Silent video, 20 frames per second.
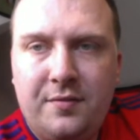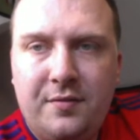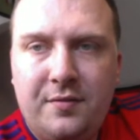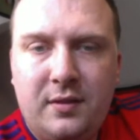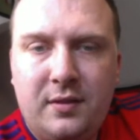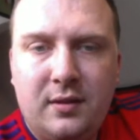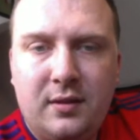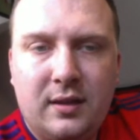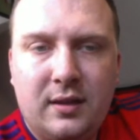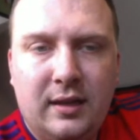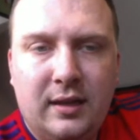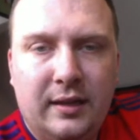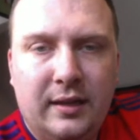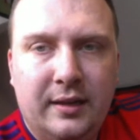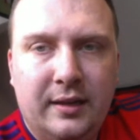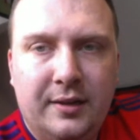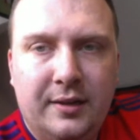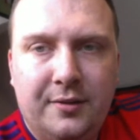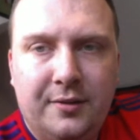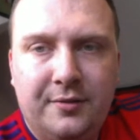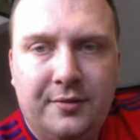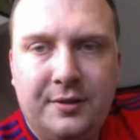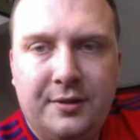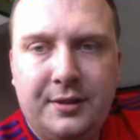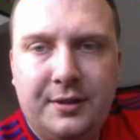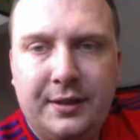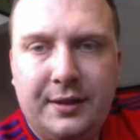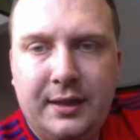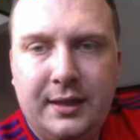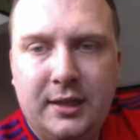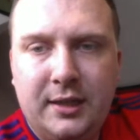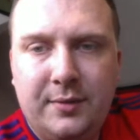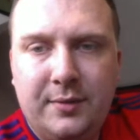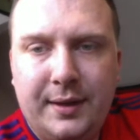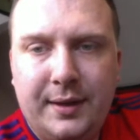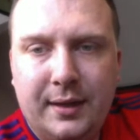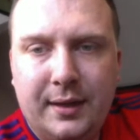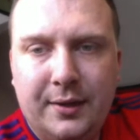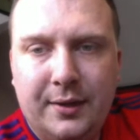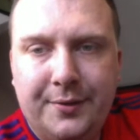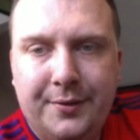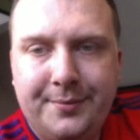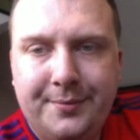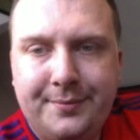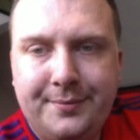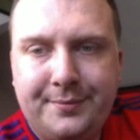Fucking hell. Right, here we go.